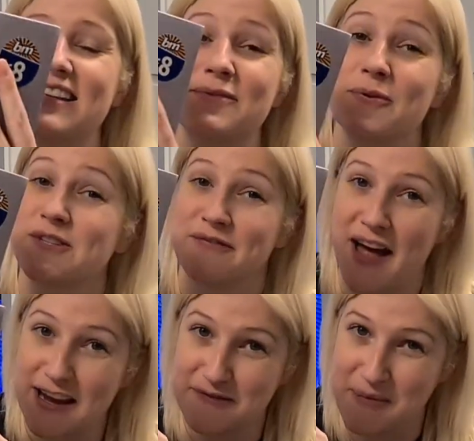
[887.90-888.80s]
it was
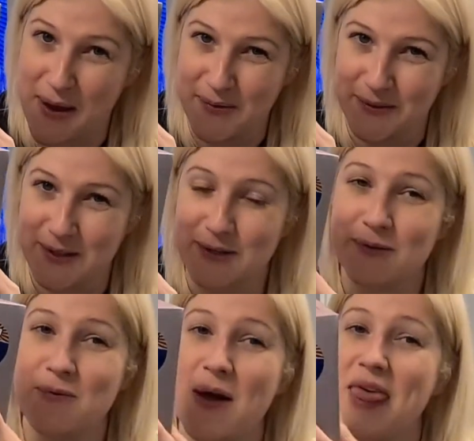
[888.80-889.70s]
£5.
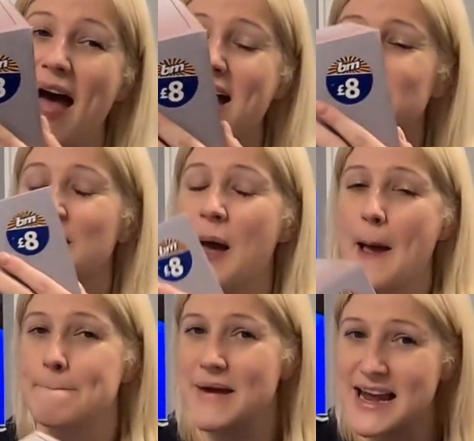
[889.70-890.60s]
So that
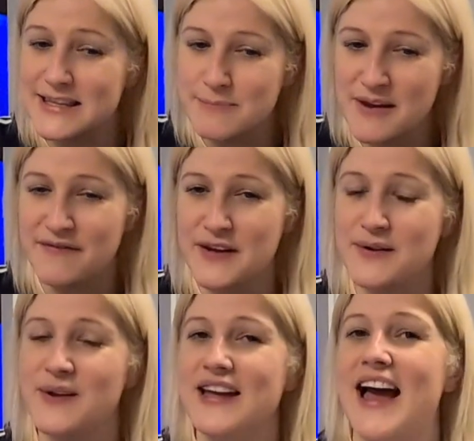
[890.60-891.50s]
made me
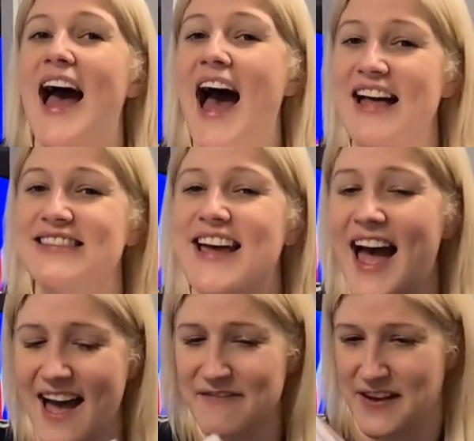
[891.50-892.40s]
feel like I had to
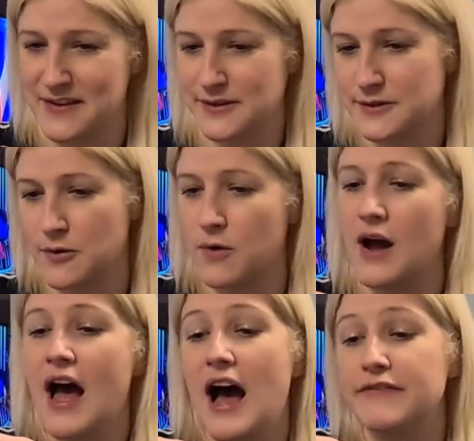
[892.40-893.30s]
have it. So
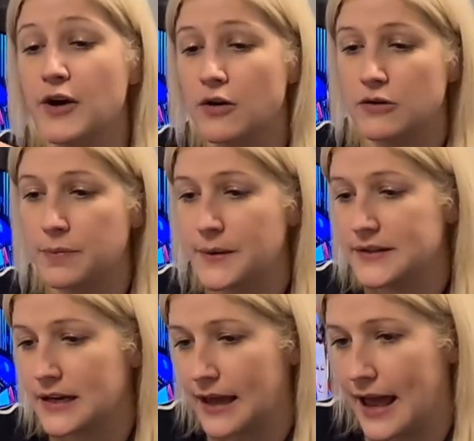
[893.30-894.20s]
I've not
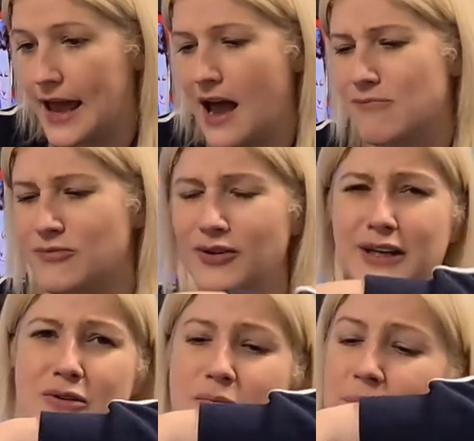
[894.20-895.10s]
opened it yet. I'm
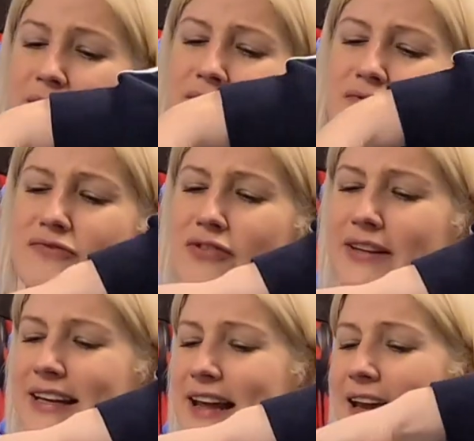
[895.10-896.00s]
really hoping it's
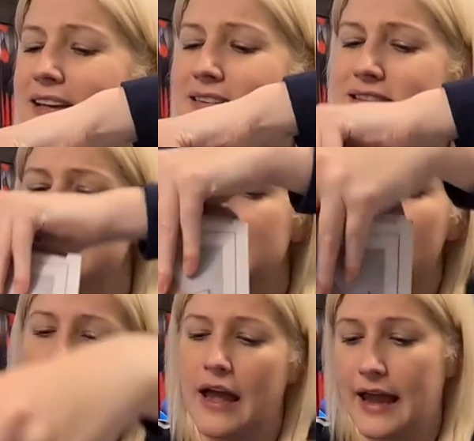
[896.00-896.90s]
really nice.
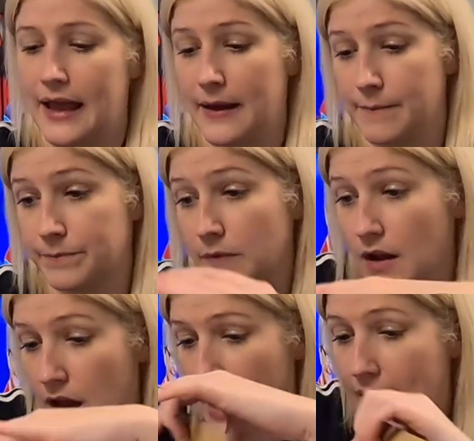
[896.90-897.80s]
Um,
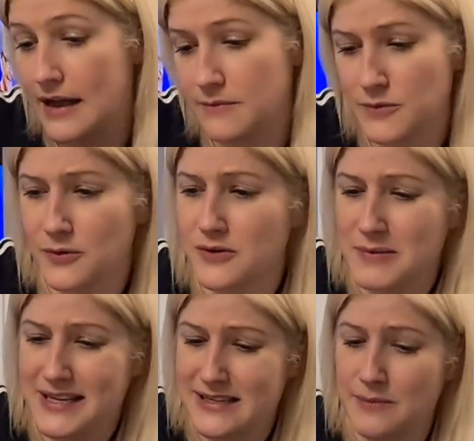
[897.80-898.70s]
and I'm not going to
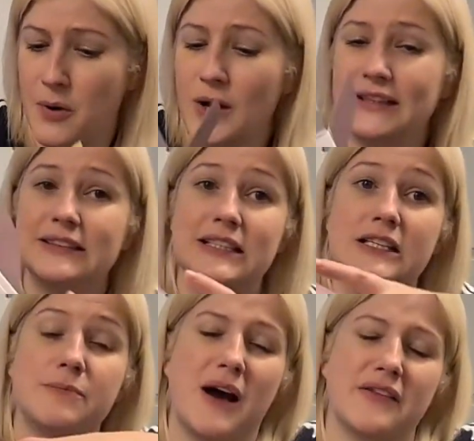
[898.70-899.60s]
be
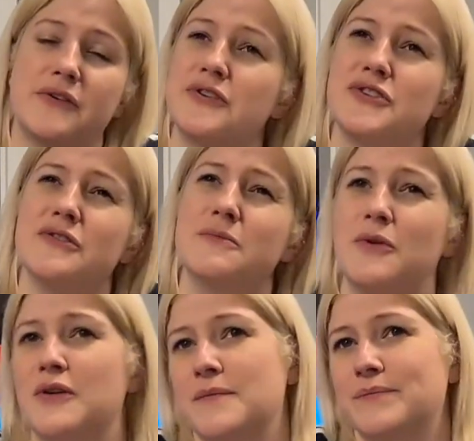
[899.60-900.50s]
disappointed. But I thought, you know
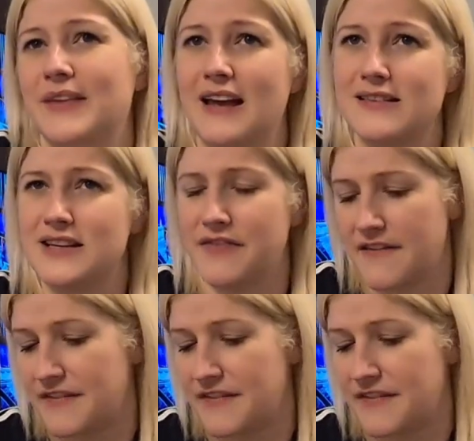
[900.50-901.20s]
what? See for